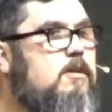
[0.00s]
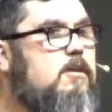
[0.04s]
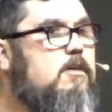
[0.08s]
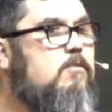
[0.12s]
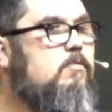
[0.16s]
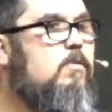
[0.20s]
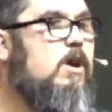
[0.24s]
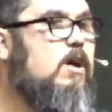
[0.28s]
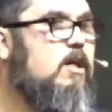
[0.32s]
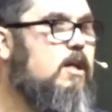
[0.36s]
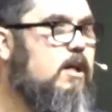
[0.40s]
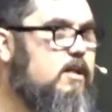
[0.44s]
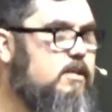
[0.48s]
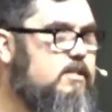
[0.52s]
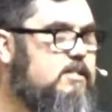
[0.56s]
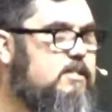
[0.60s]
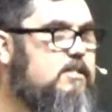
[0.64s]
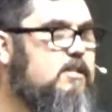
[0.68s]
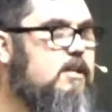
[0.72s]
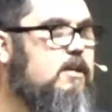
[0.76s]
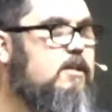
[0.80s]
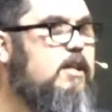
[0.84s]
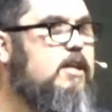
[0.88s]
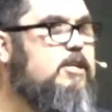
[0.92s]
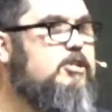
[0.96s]
Well,
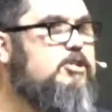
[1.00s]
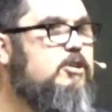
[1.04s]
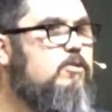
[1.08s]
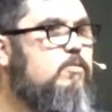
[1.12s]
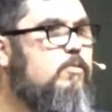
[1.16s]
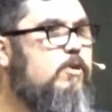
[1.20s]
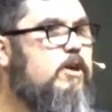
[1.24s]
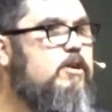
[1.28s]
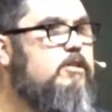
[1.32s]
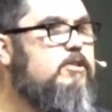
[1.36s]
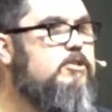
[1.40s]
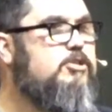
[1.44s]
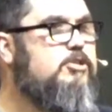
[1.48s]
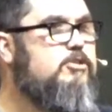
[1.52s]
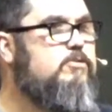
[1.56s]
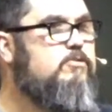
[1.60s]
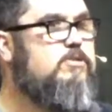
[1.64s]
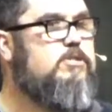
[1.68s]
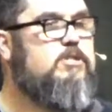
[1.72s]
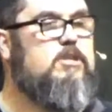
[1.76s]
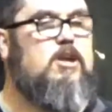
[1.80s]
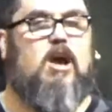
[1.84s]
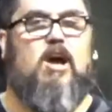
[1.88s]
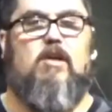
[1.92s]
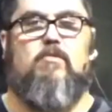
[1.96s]
unless you're wearing the shoes
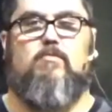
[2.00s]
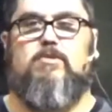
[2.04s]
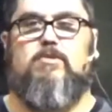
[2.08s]
Scott